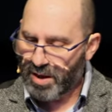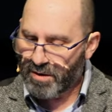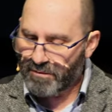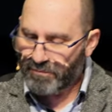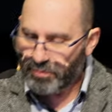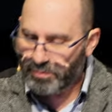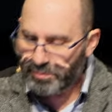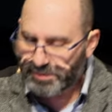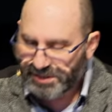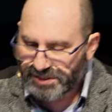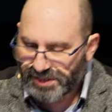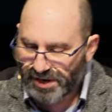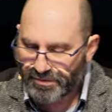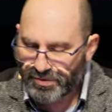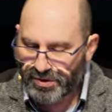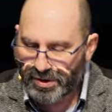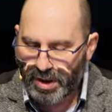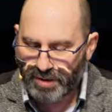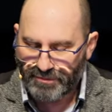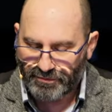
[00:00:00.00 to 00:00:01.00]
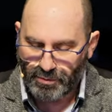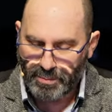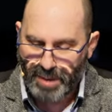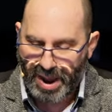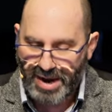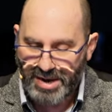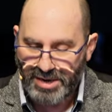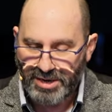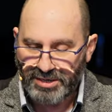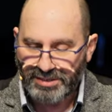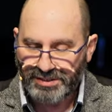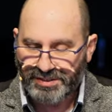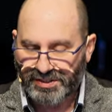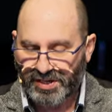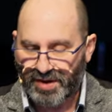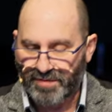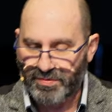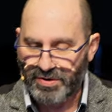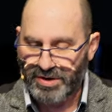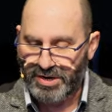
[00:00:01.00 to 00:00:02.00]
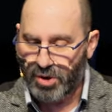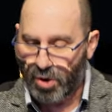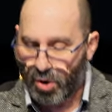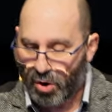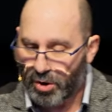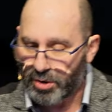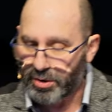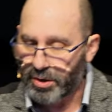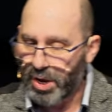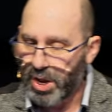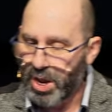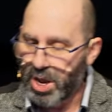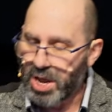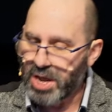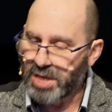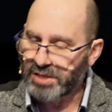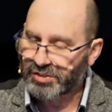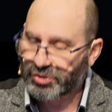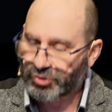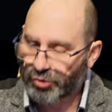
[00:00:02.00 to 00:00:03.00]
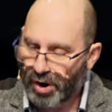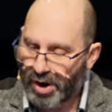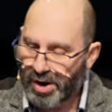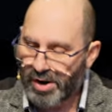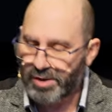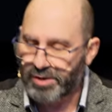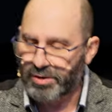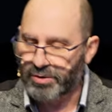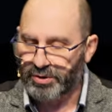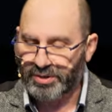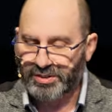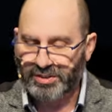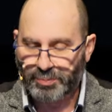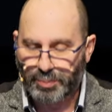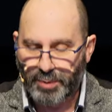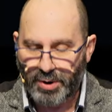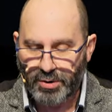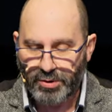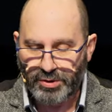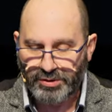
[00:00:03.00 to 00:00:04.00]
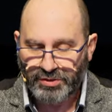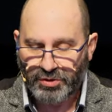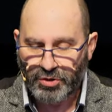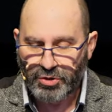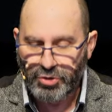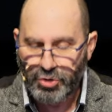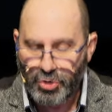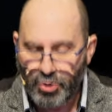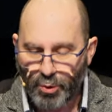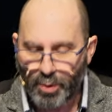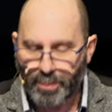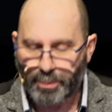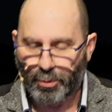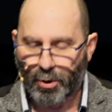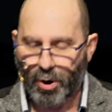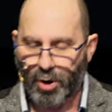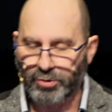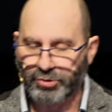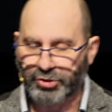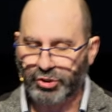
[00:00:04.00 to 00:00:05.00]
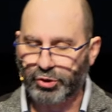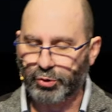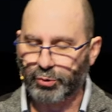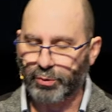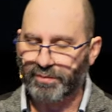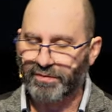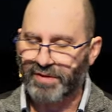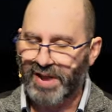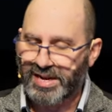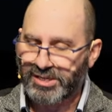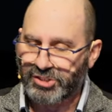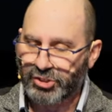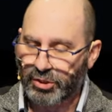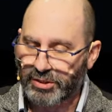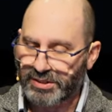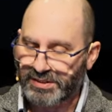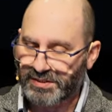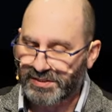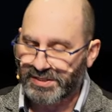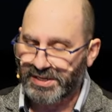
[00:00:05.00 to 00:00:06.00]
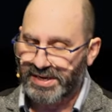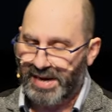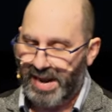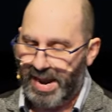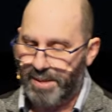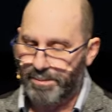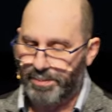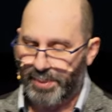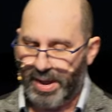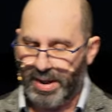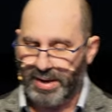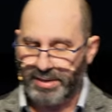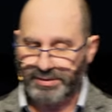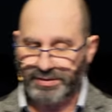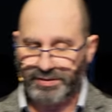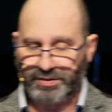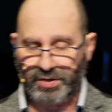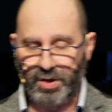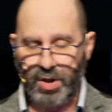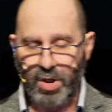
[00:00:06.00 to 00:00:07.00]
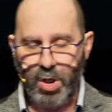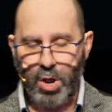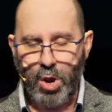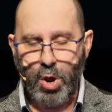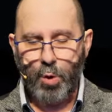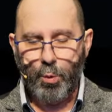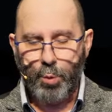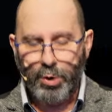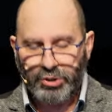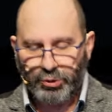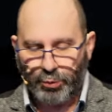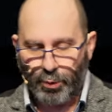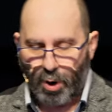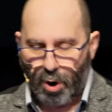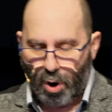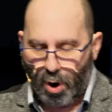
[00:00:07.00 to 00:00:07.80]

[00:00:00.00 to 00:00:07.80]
From 1870 on, Australia experienced the new approach to evangelistic campaigns, which were